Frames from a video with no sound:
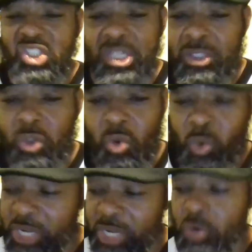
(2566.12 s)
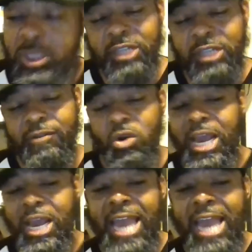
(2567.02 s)
years old. We knew each other all
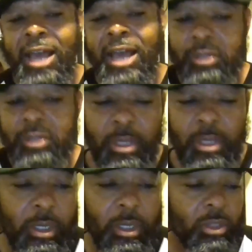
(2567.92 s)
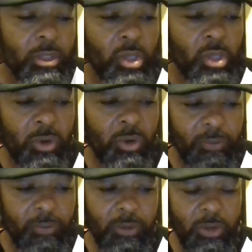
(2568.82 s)
our lives. So
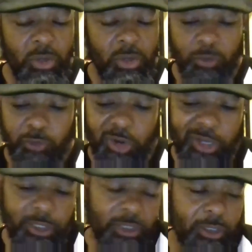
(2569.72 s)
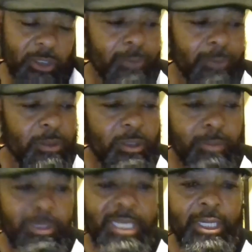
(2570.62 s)
you know, for us to
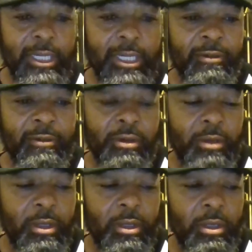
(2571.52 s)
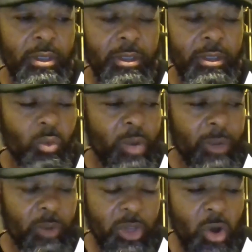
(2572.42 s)
be together the way
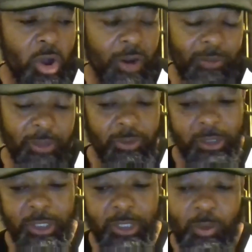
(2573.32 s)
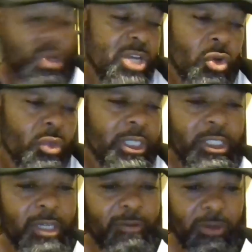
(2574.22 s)
we are, it was just, we knew
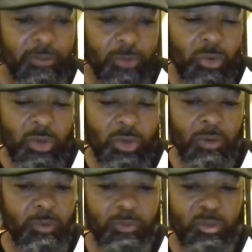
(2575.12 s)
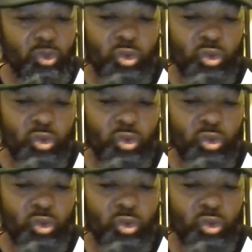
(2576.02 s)
each other. You know, through